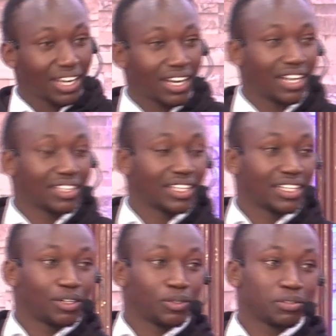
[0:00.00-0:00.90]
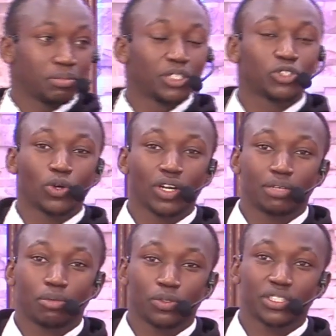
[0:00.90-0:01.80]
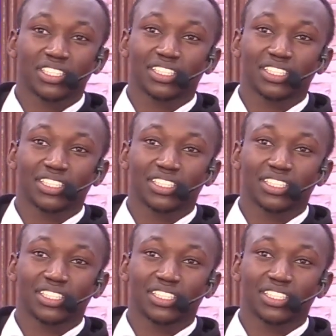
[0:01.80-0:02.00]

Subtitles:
And then I was being told about